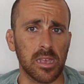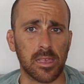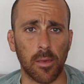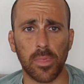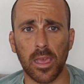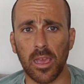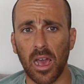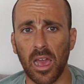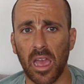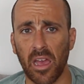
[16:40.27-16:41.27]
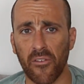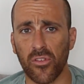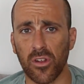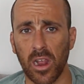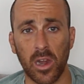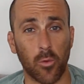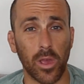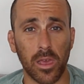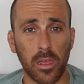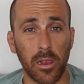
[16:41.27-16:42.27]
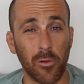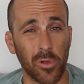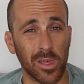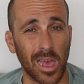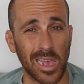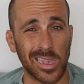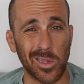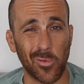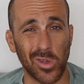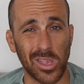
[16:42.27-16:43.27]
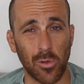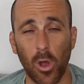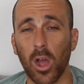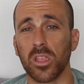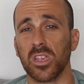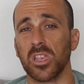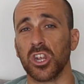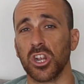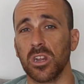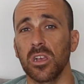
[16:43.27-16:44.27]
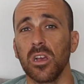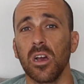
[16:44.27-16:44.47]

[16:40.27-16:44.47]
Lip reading: something I after and quickly realized it was a wrong decision.